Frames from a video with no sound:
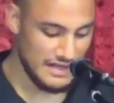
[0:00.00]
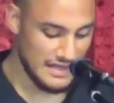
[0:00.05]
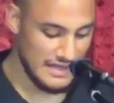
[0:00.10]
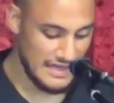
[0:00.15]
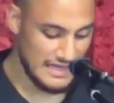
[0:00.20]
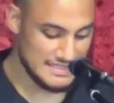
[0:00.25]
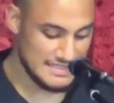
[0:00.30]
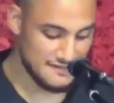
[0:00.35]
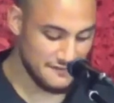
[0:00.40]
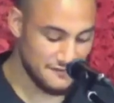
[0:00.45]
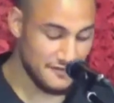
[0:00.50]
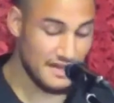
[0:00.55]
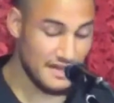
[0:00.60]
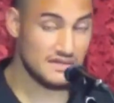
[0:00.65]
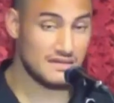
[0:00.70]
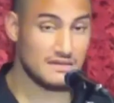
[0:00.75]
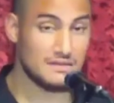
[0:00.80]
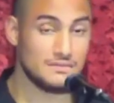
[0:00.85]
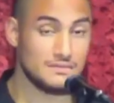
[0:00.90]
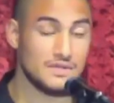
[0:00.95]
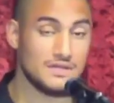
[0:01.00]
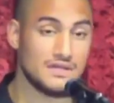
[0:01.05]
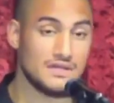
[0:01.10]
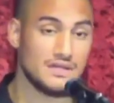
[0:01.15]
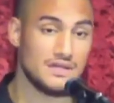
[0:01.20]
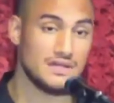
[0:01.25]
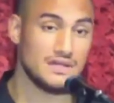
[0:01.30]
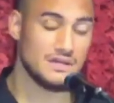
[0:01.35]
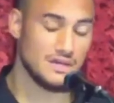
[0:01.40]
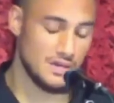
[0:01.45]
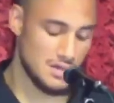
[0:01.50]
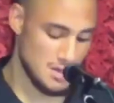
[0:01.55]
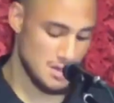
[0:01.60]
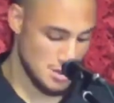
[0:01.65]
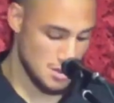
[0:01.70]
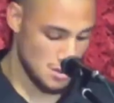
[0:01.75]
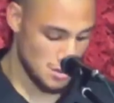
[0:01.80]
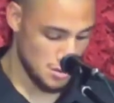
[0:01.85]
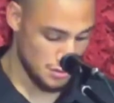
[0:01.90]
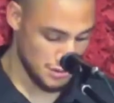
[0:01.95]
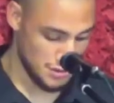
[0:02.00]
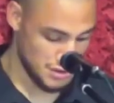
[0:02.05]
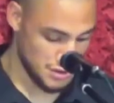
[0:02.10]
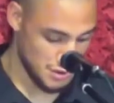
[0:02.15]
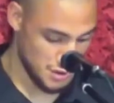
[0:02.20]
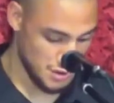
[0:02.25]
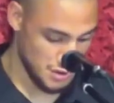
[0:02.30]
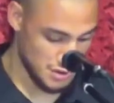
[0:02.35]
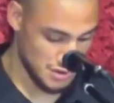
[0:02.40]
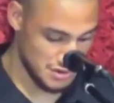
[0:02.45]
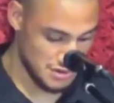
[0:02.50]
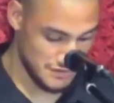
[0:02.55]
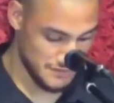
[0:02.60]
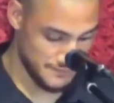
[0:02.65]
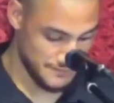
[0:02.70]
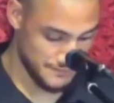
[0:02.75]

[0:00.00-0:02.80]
as a faith community or a church.